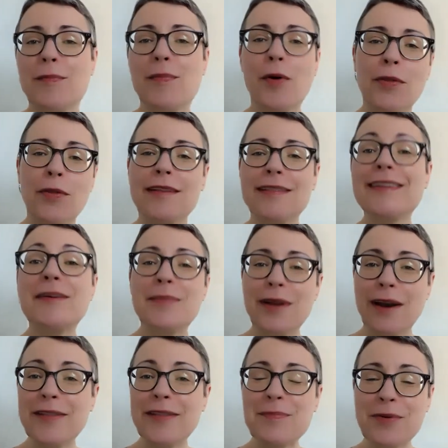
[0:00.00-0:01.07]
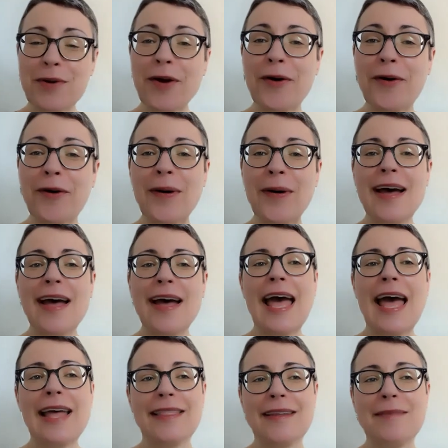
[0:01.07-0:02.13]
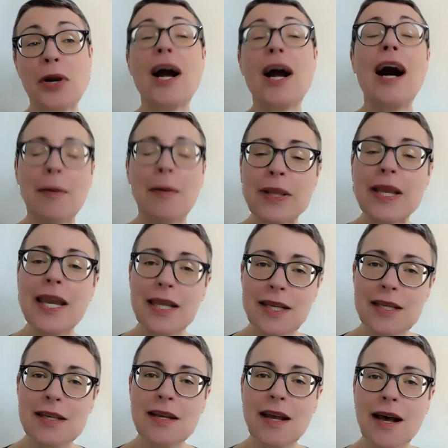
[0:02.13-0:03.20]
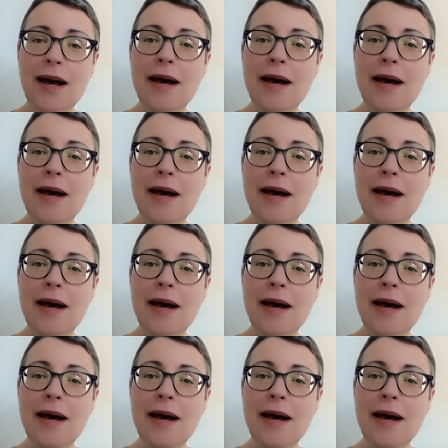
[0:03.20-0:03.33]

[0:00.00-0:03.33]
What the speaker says: both a little bit on the pro and the more complicated